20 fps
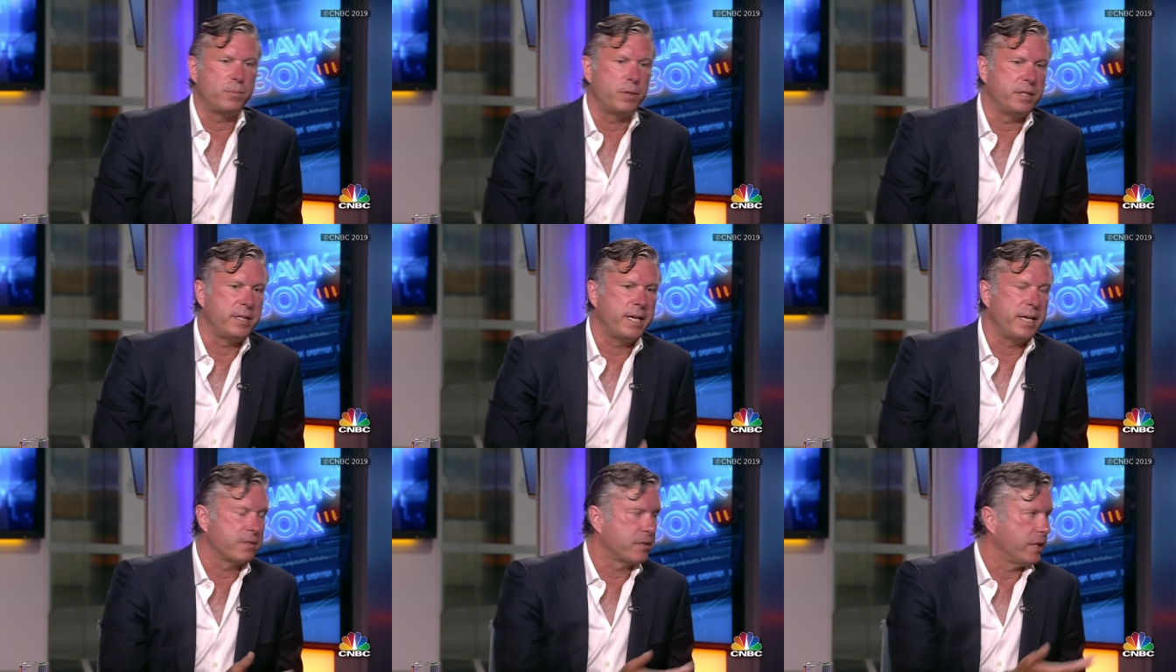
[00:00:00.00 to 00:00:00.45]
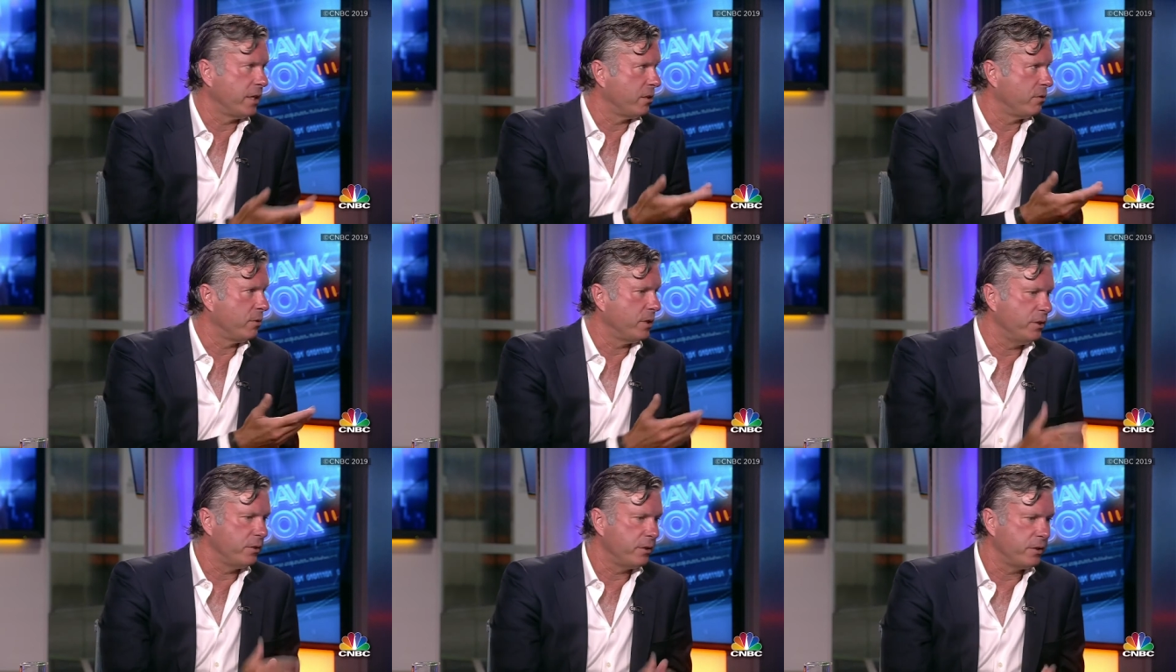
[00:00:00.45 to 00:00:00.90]
But yes, I
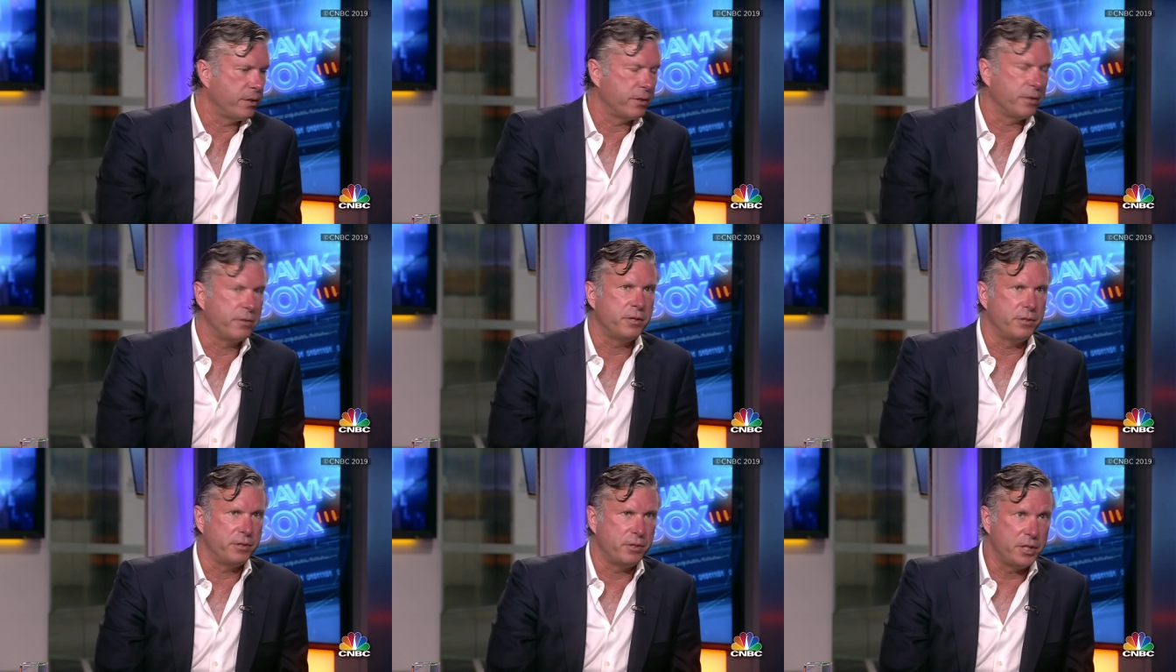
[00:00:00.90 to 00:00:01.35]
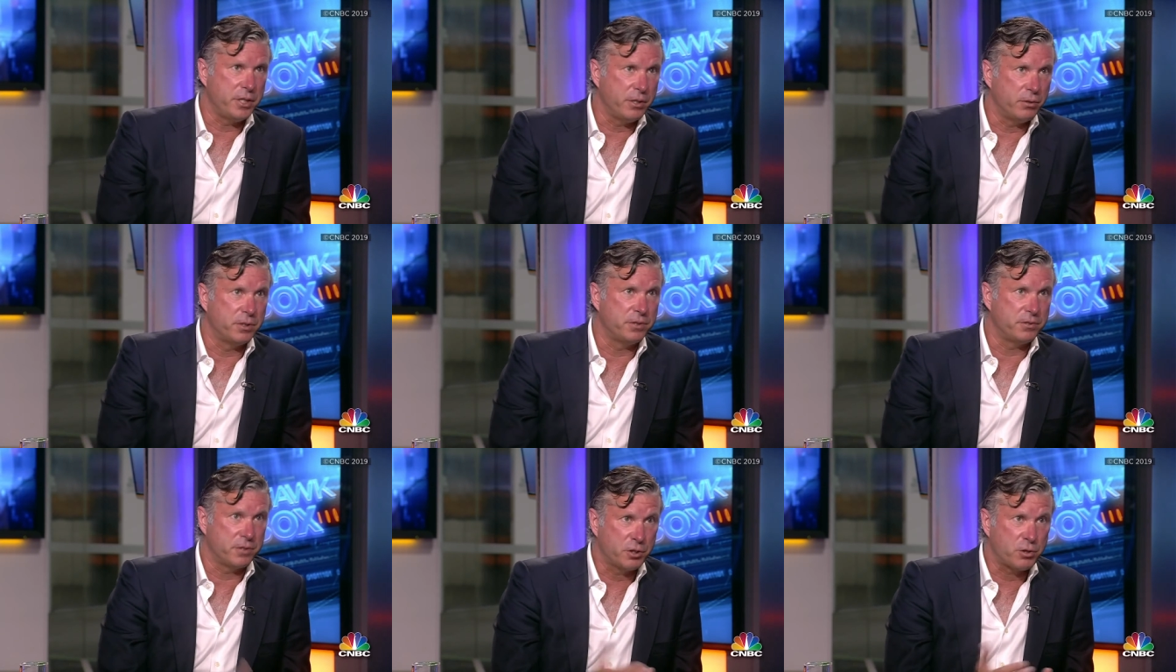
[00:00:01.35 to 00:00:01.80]
agree, the
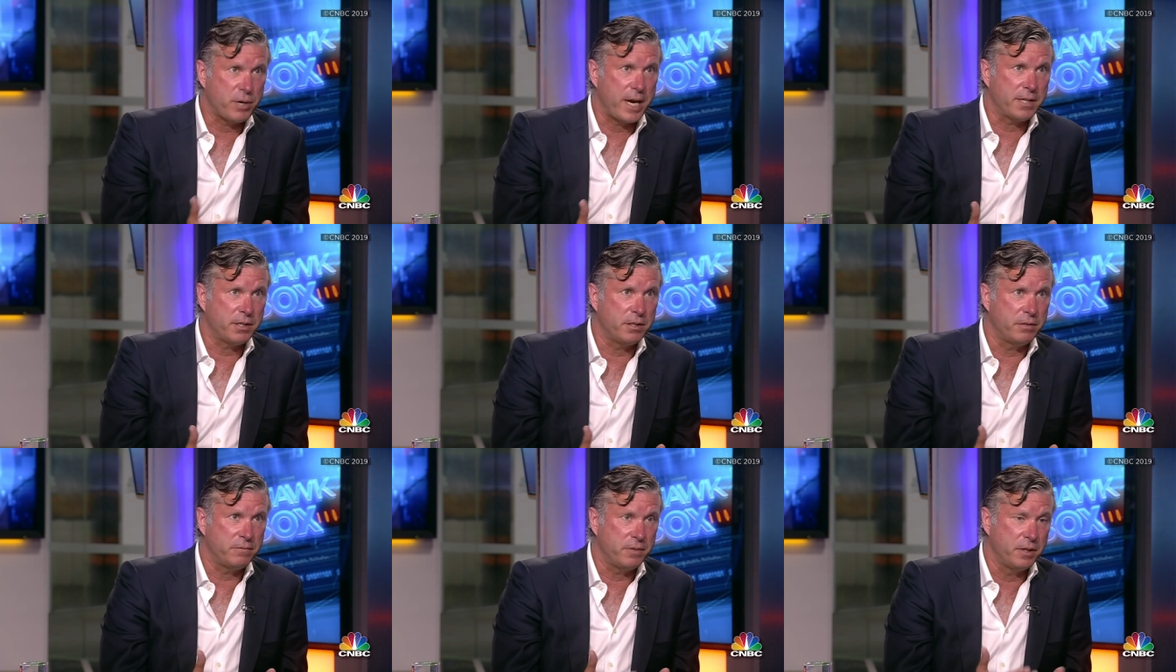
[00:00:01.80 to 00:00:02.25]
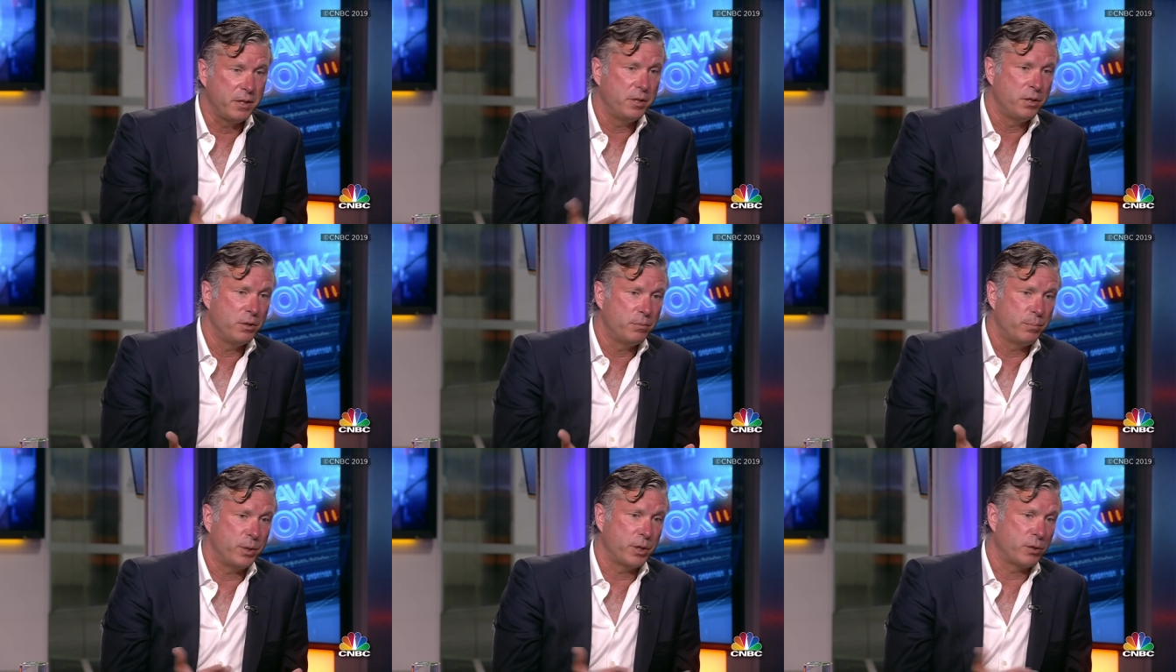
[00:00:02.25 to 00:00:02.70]
yield is attractive,
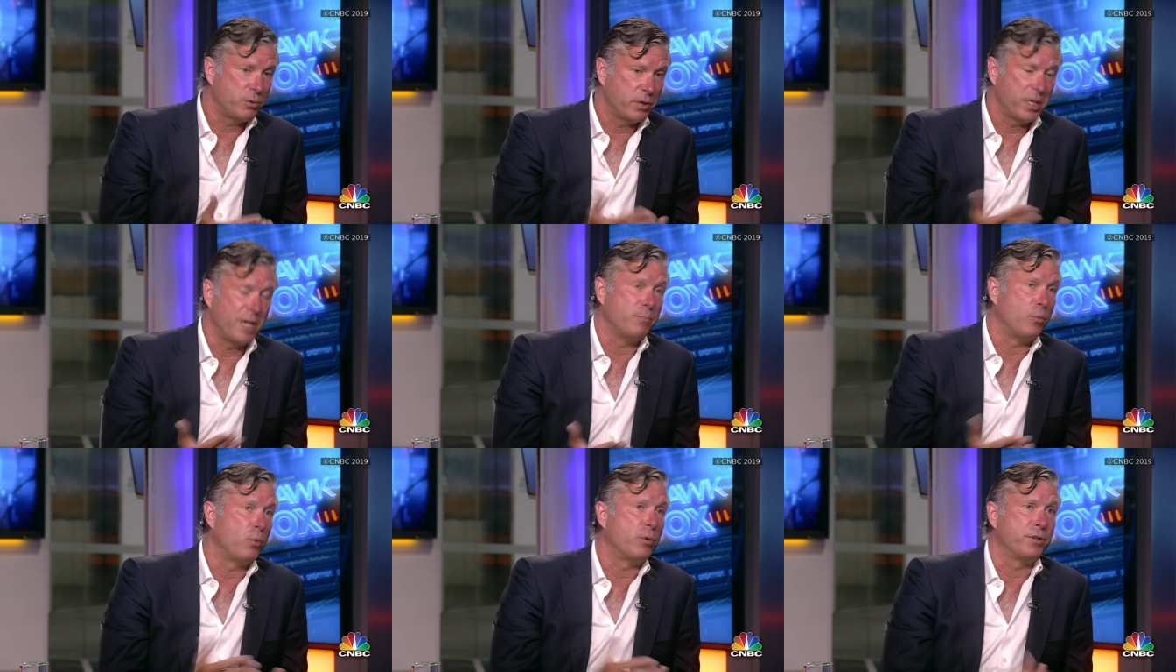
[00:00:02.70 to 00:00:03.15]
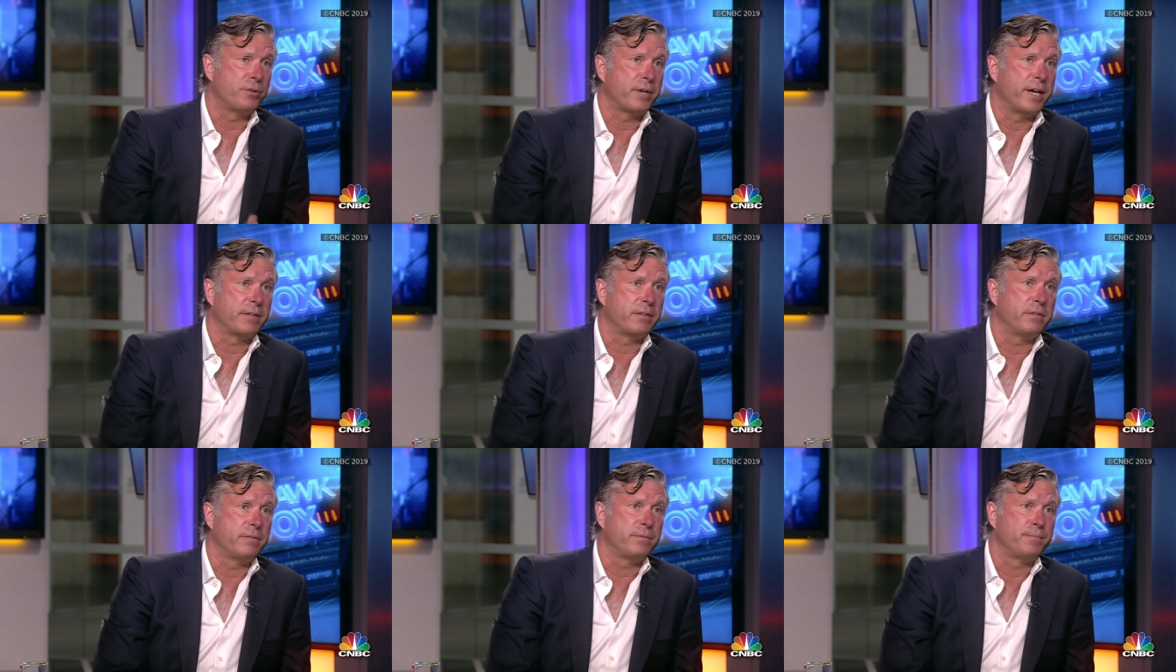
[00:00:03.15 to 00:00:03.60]
but it could get more
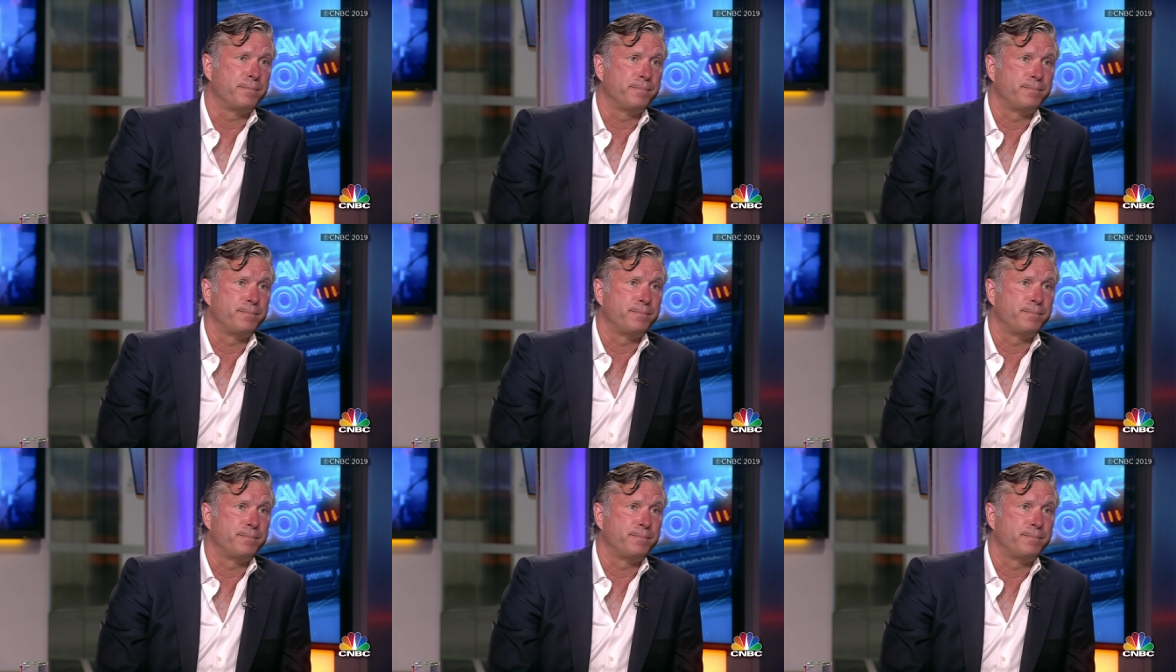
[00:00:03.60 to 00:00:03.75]
attractive.